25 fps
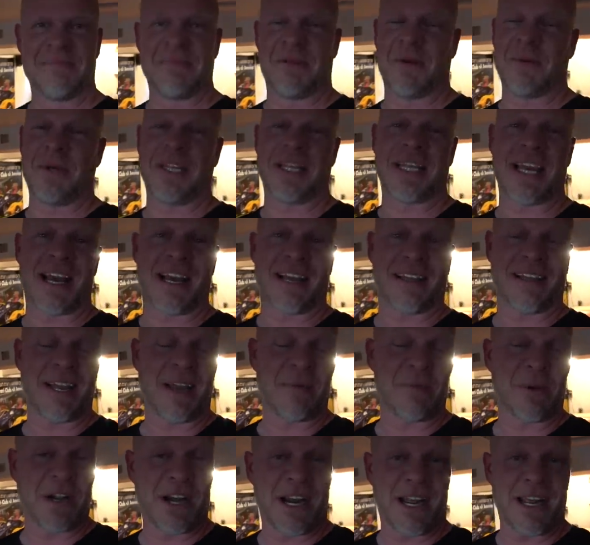But with that, I
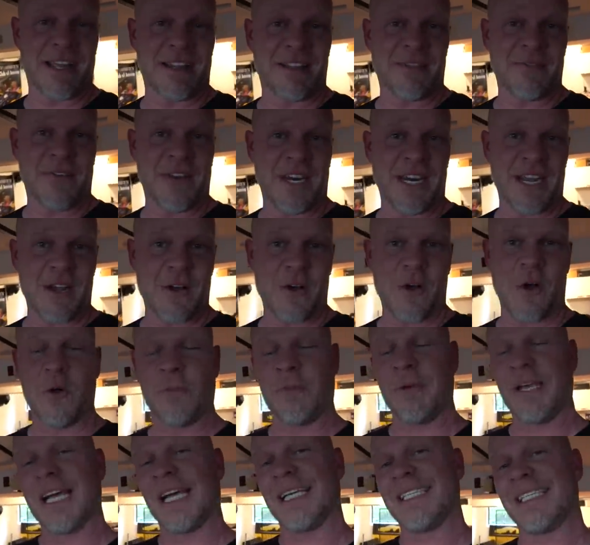think we're gonna end the video.
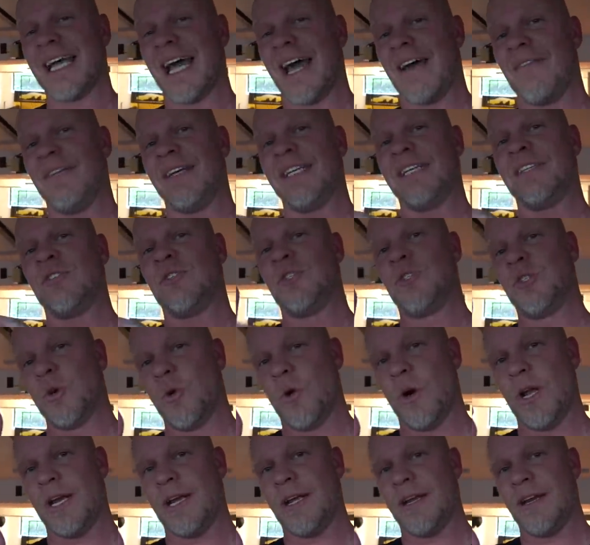Hope you guys have
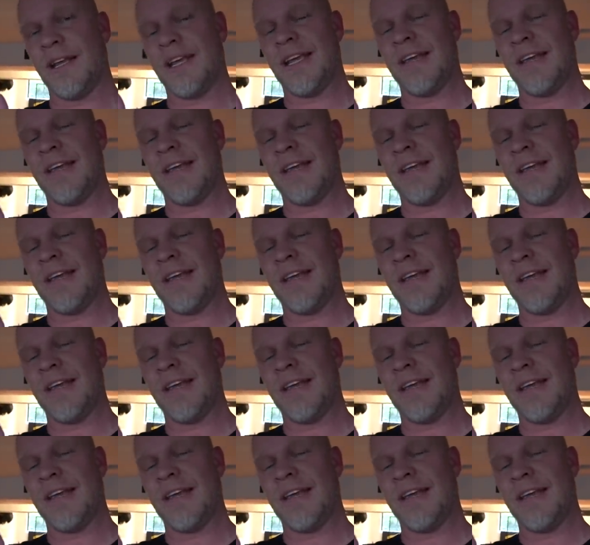enjoyed it.